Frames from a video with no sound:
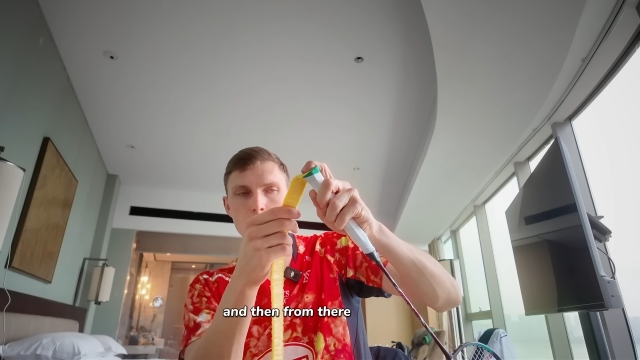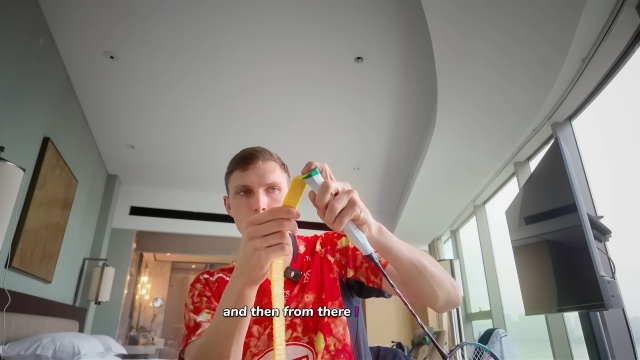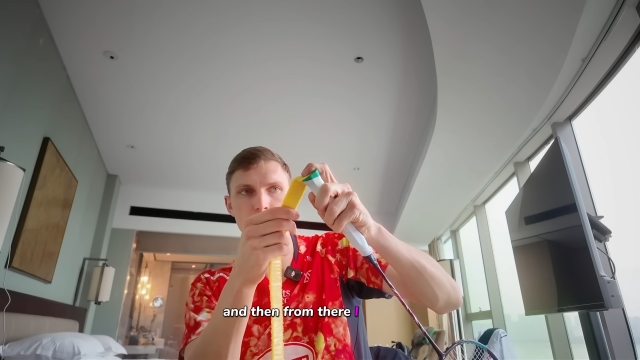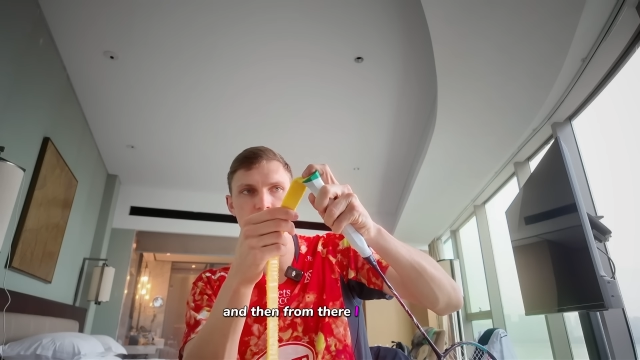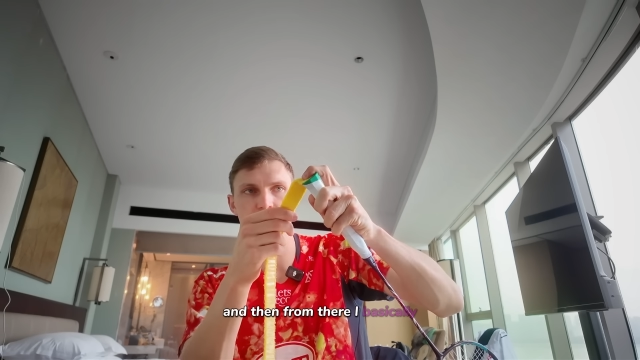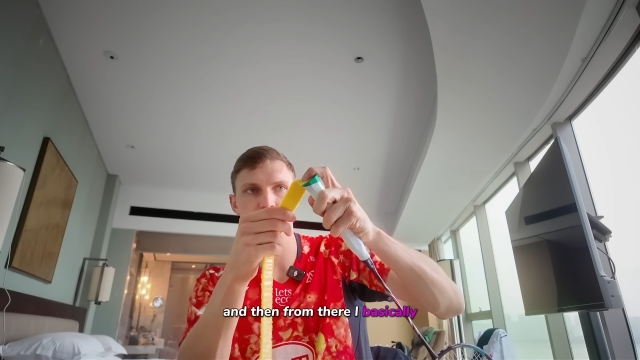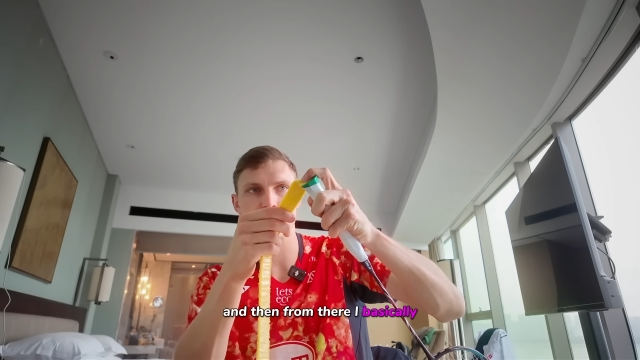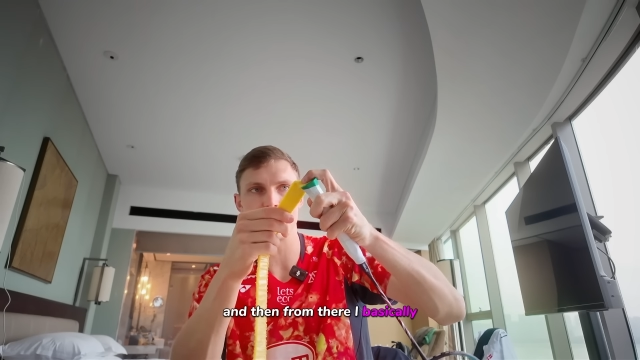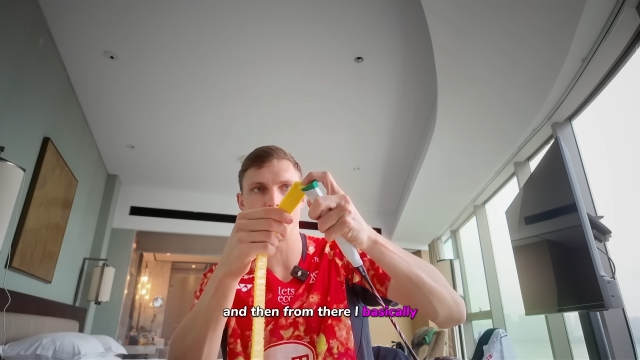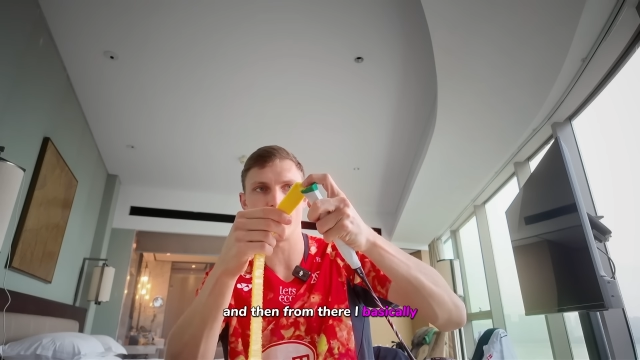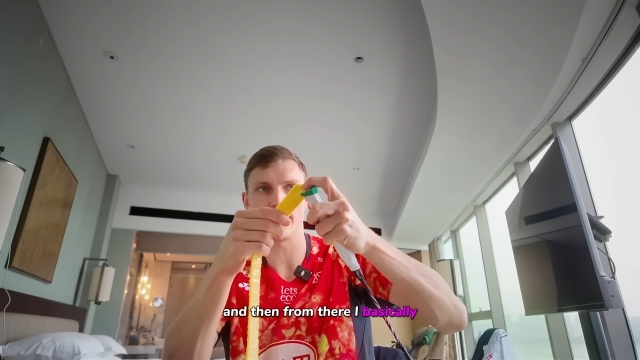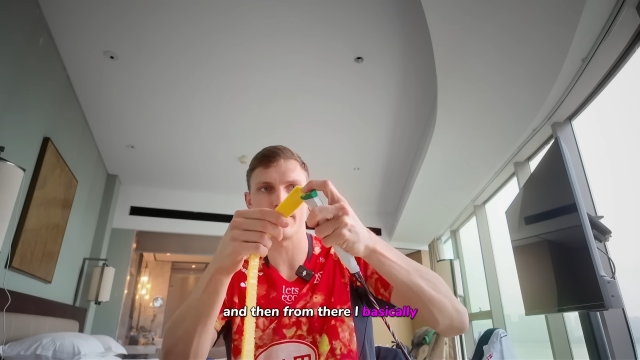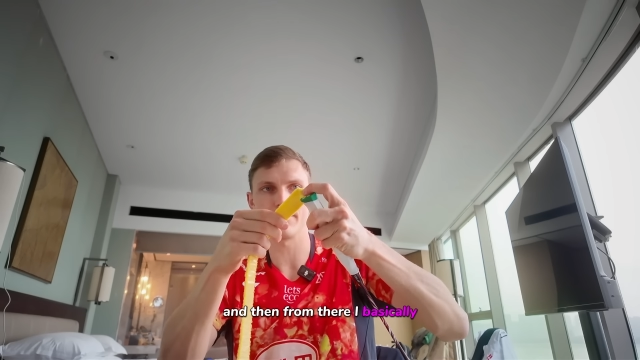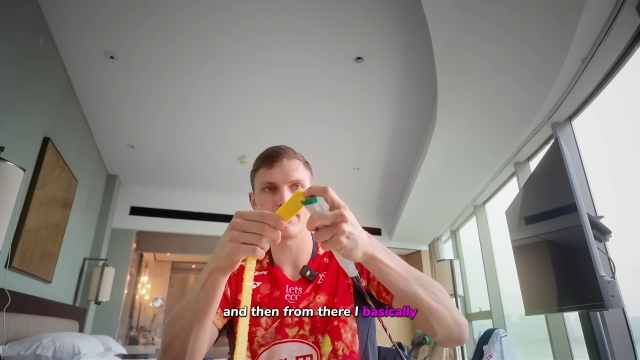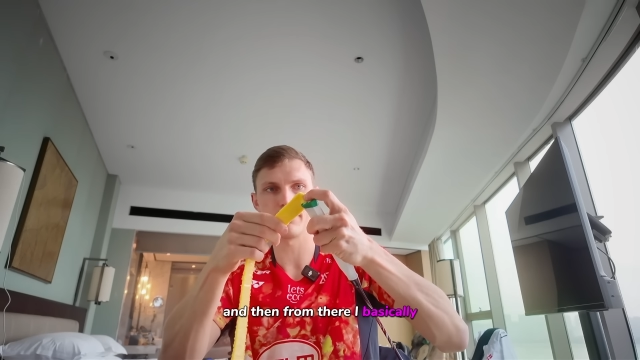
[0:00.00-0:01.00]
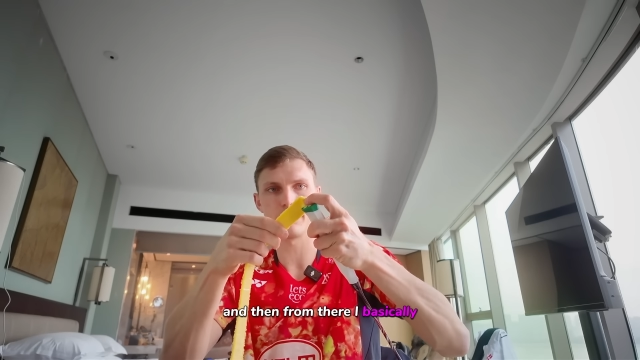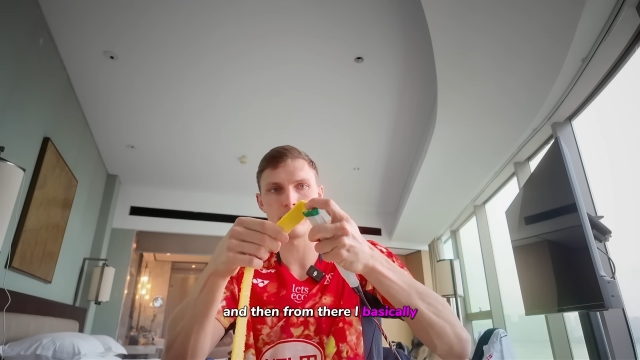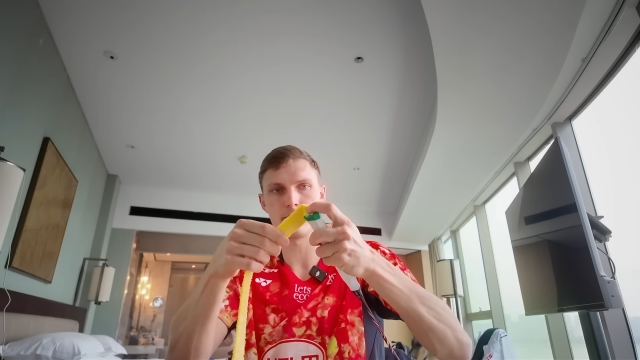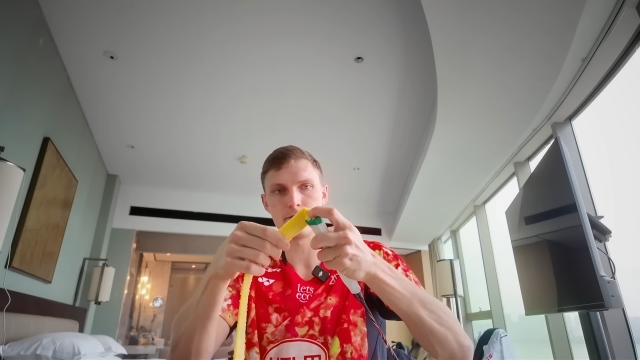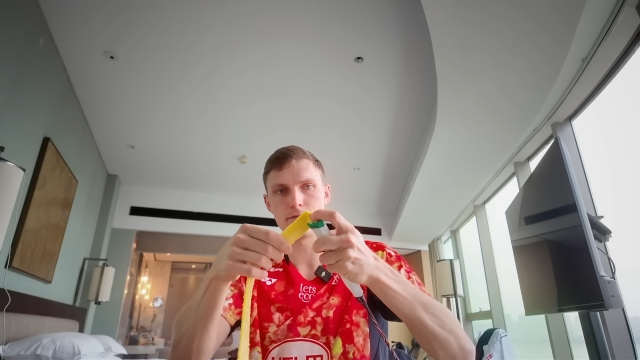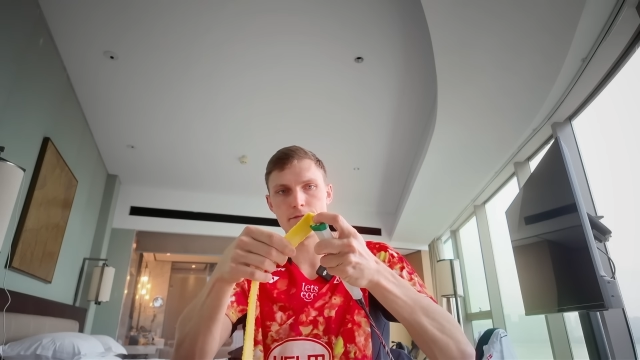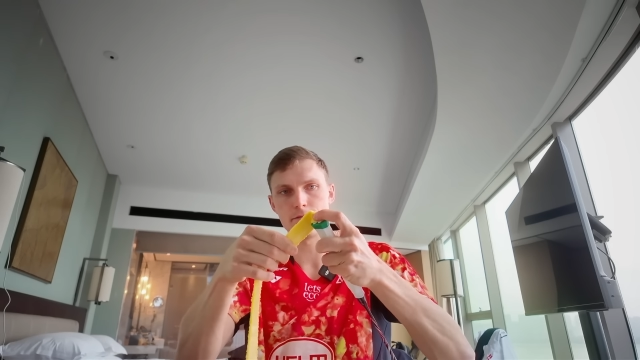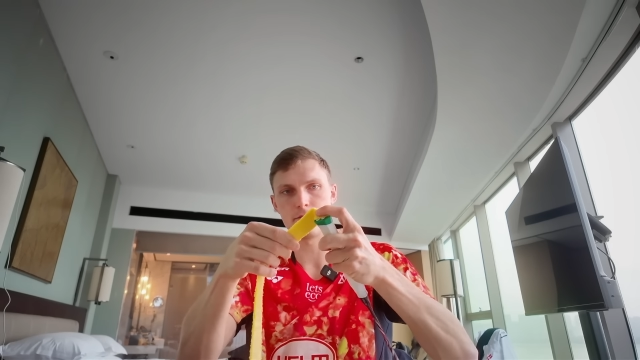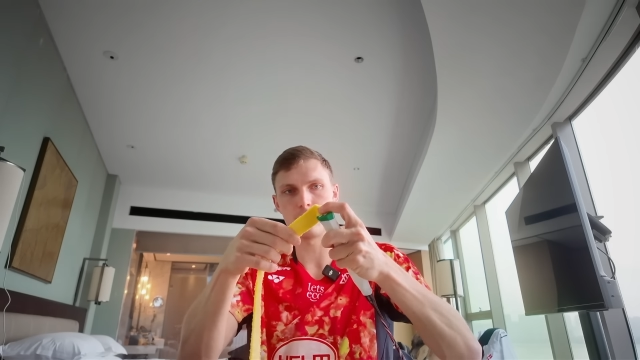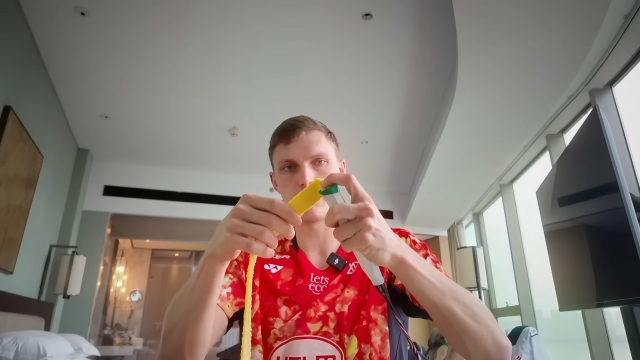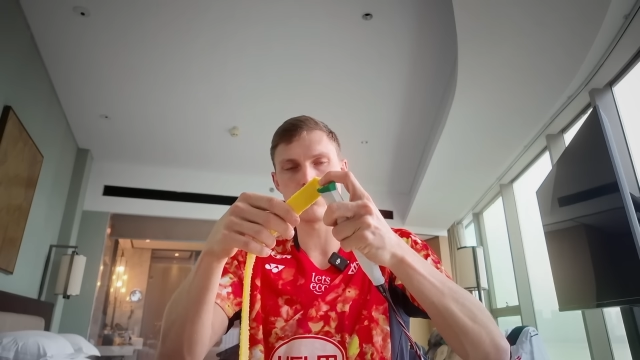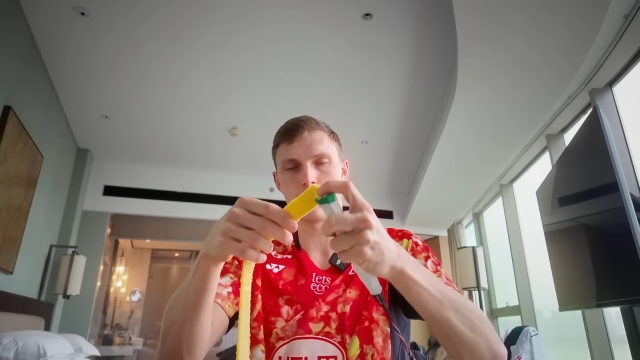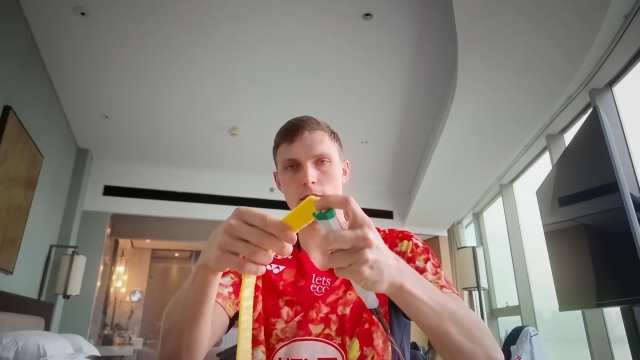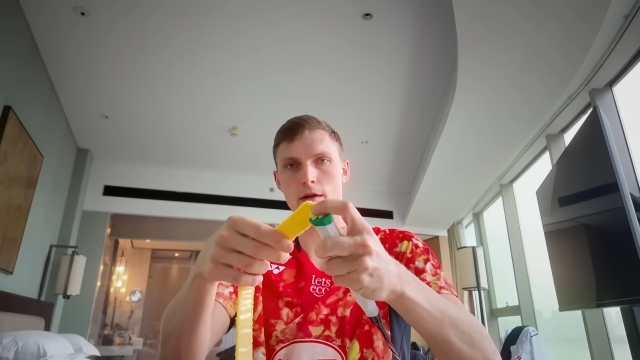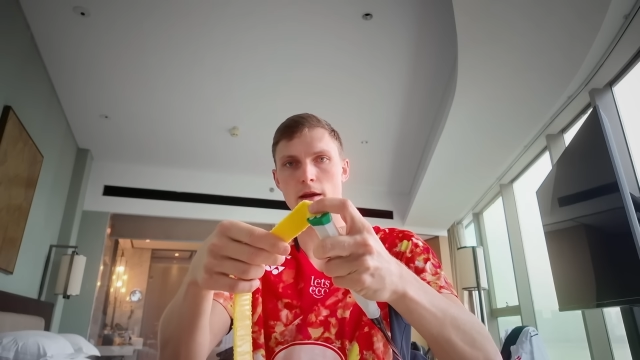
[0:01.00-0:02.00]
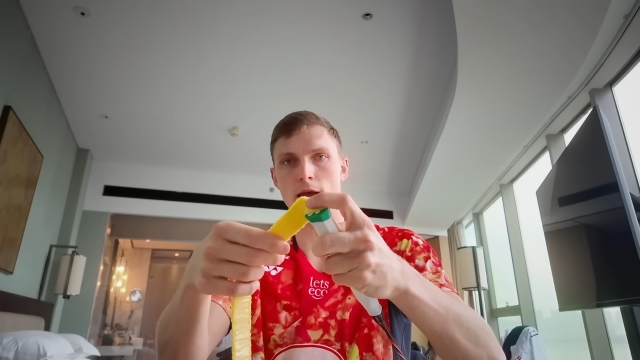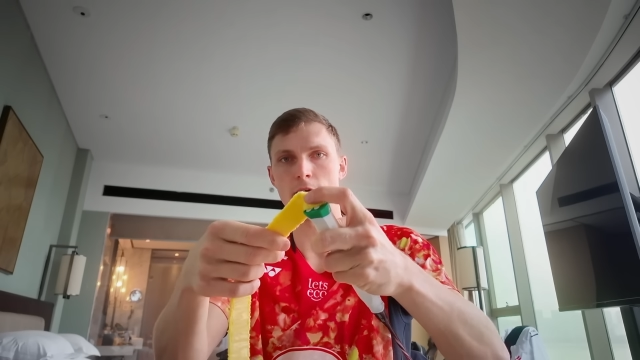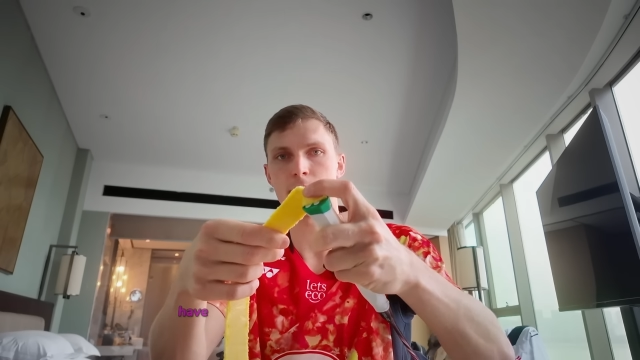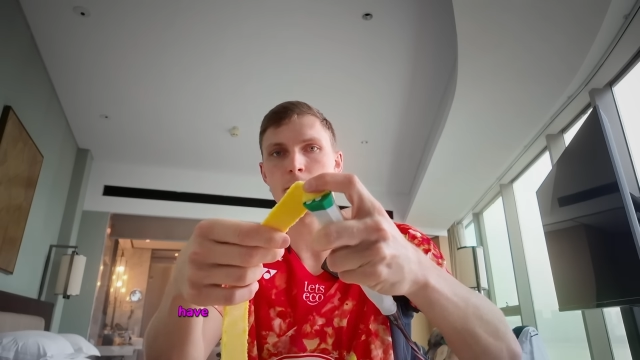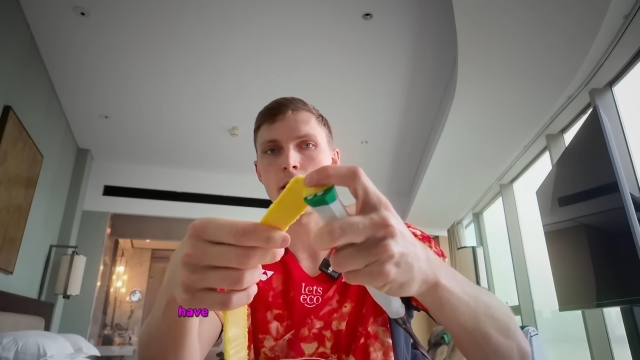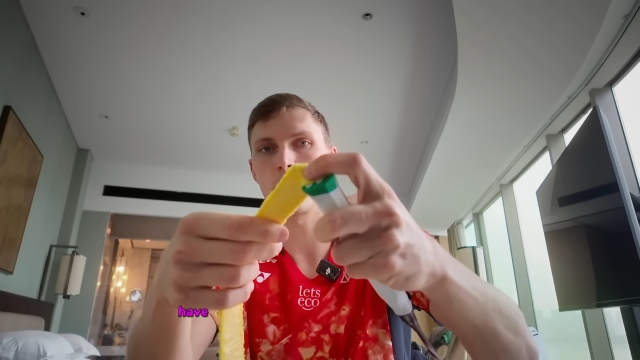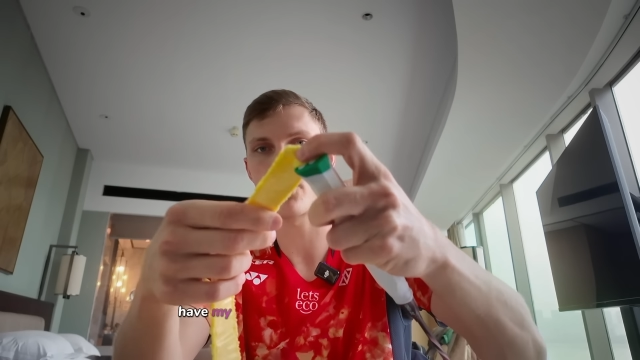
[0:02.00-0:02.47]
I basically have my